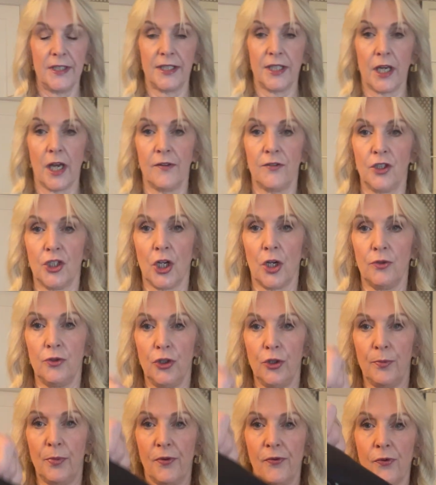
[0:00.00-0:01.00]
that I've shown
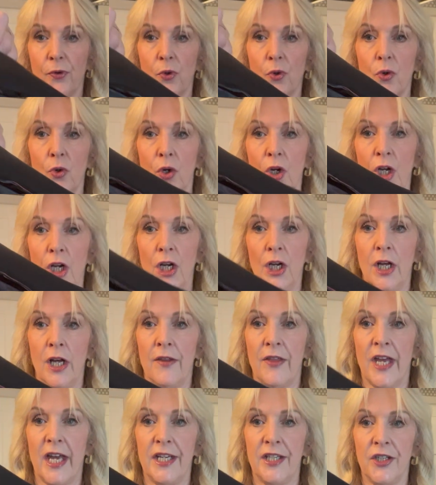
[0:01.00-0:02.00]
you before.
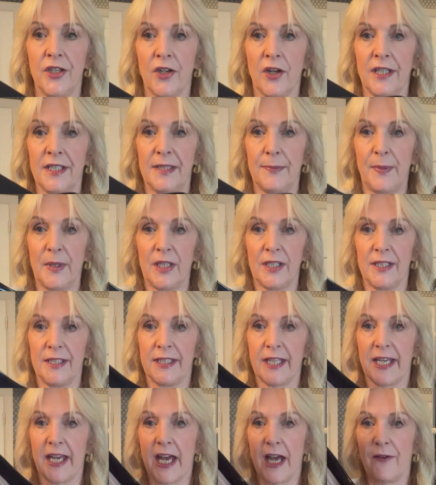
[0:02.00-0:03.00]
They're nice because
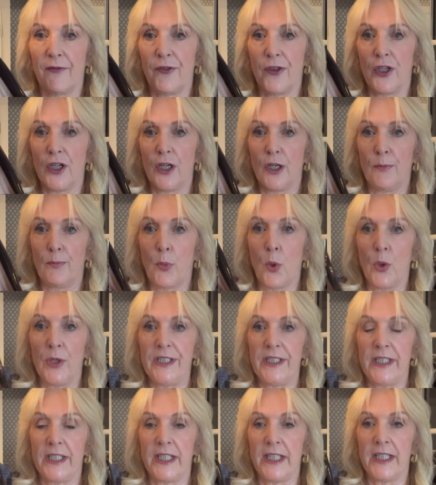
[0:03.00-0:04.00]
they have the
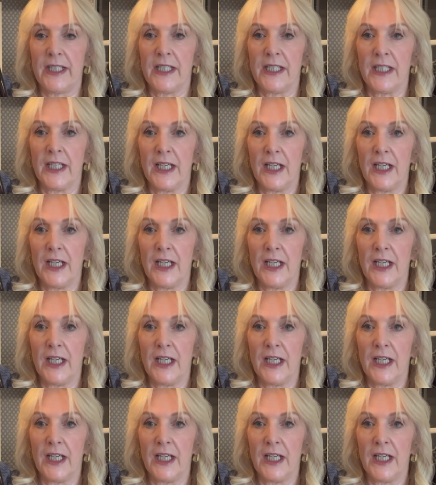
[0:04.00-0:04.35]
pointed